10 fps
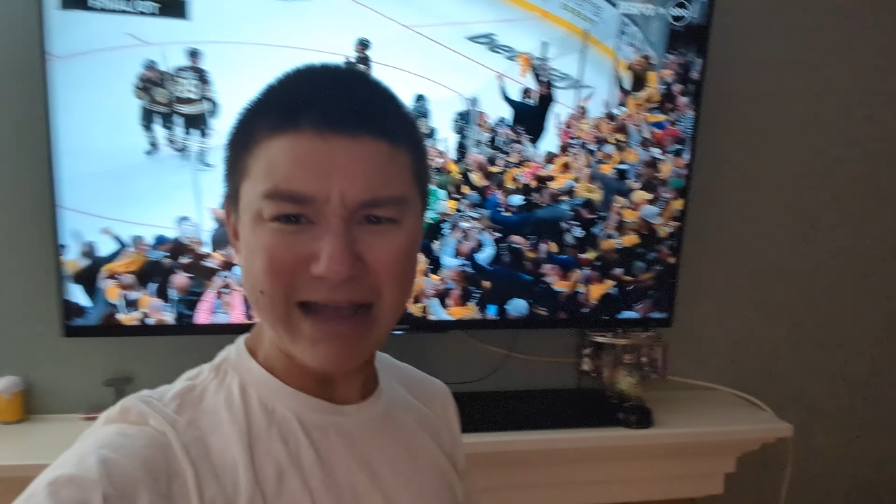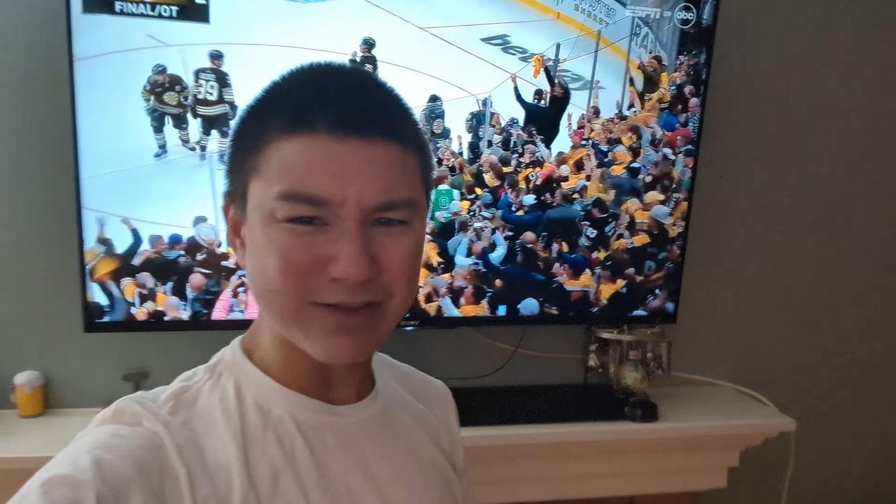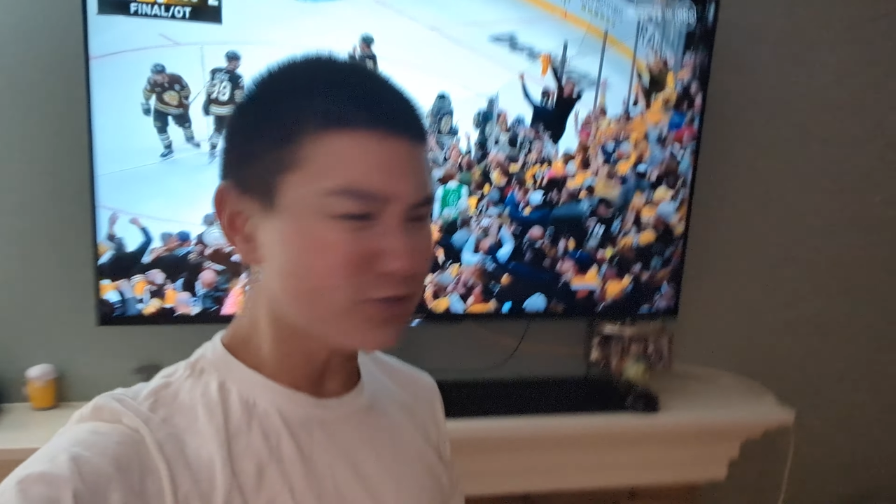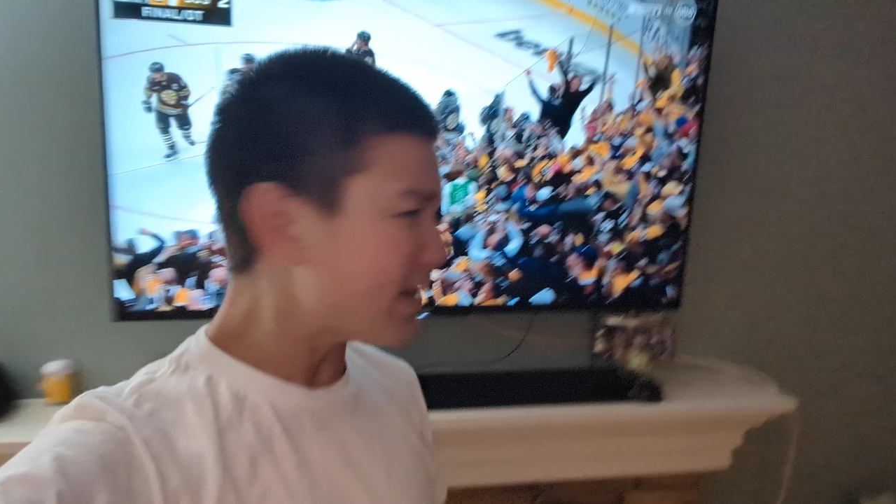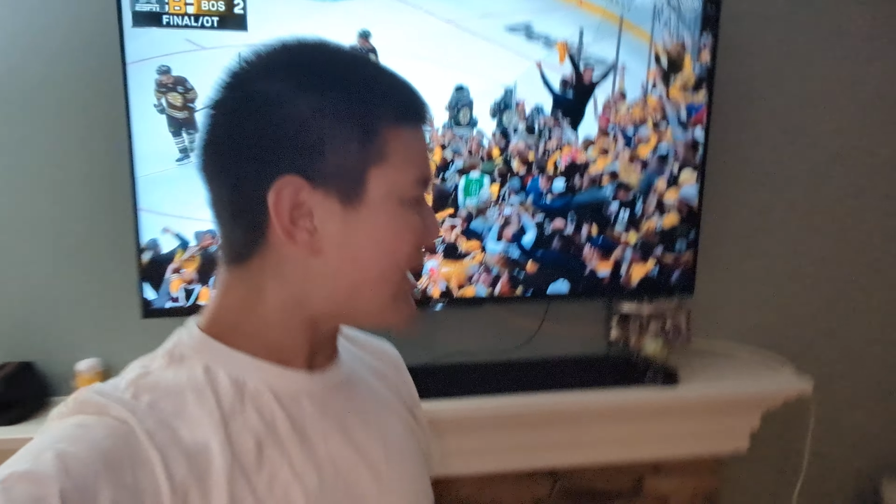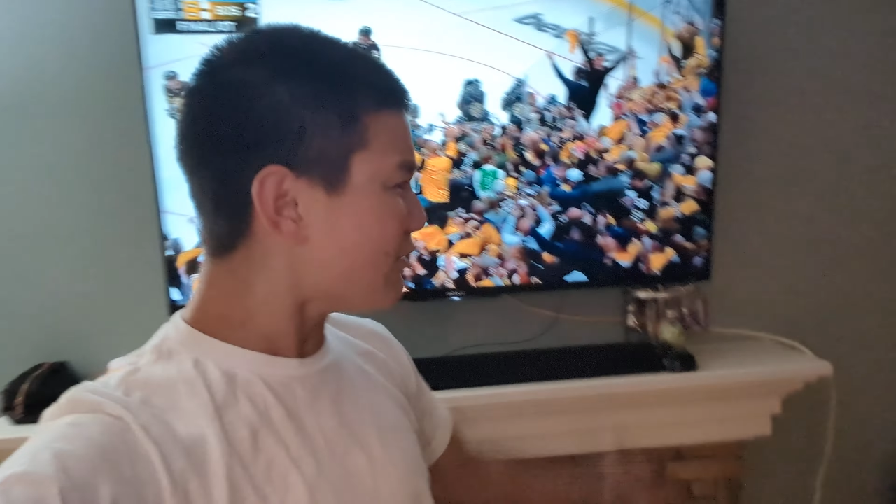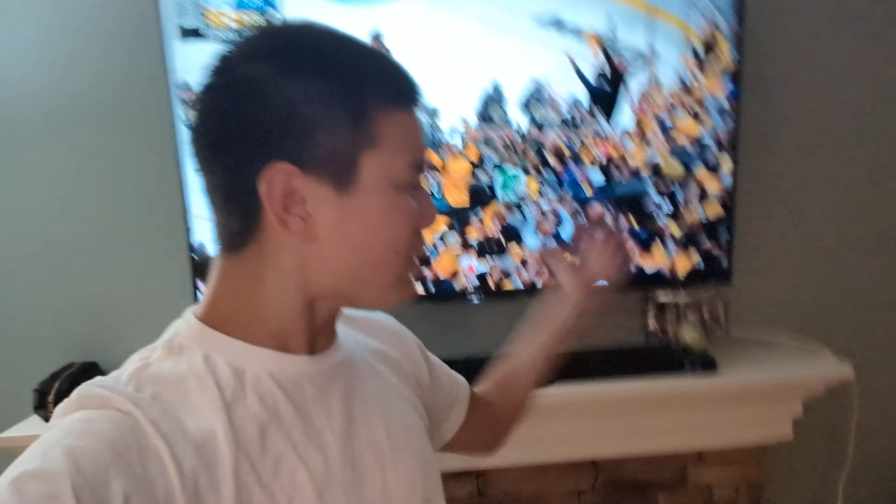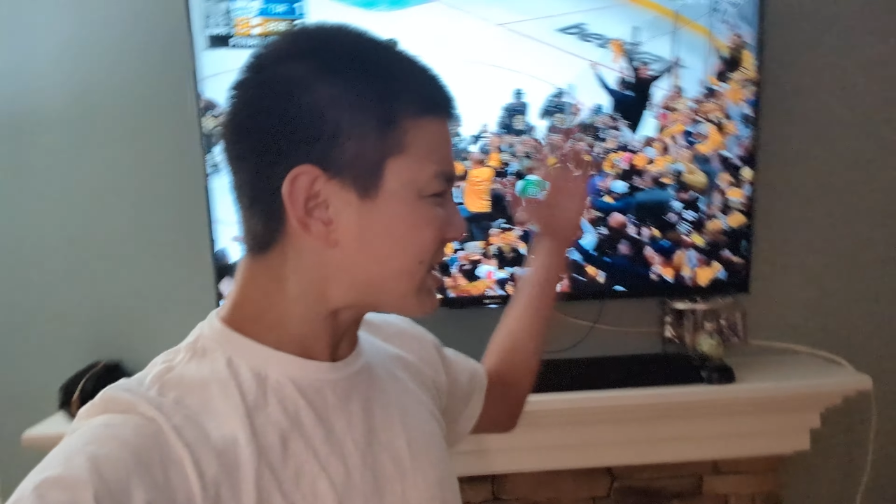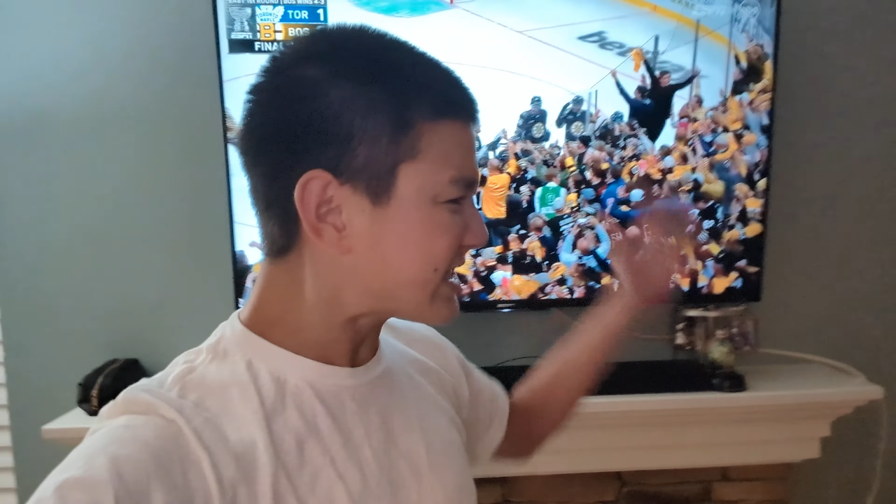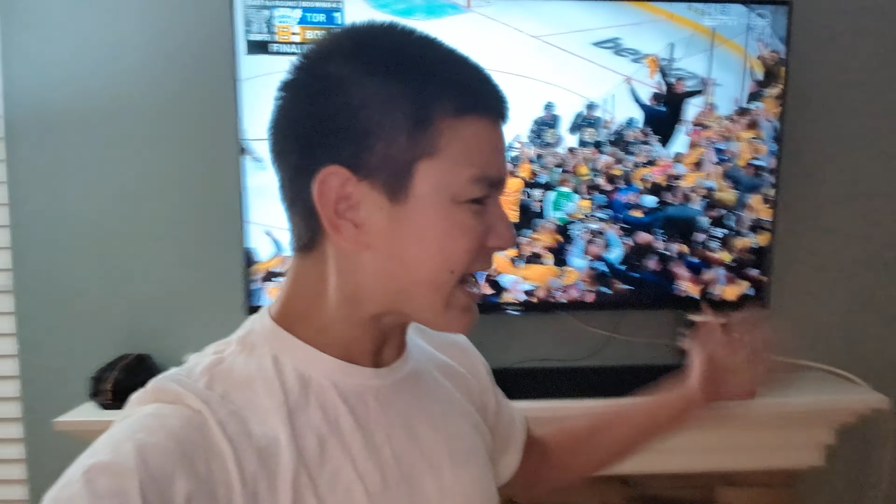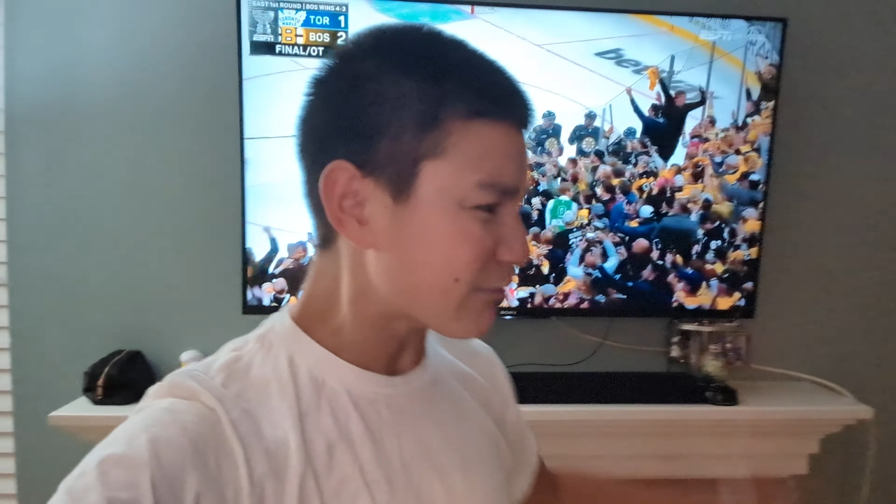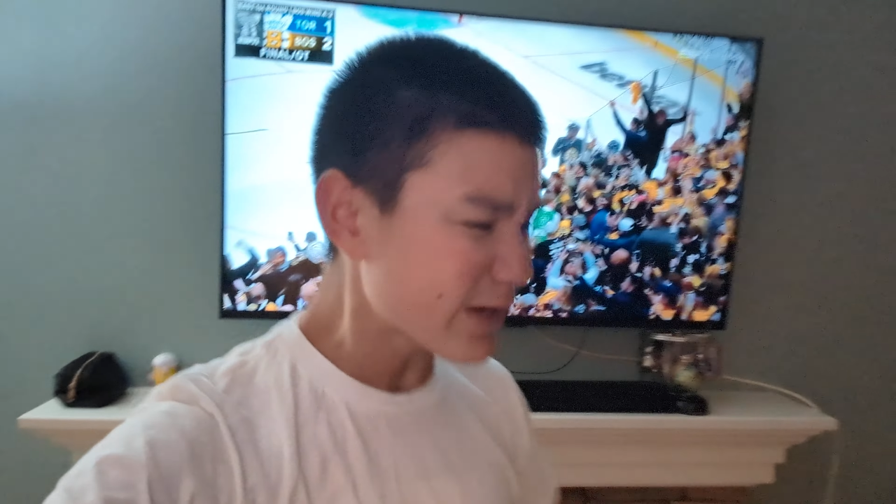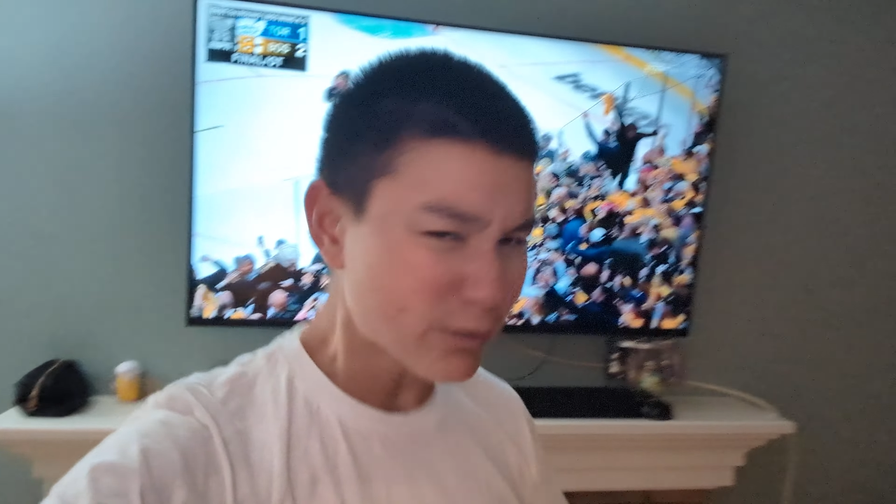Matthews, man, you were sick.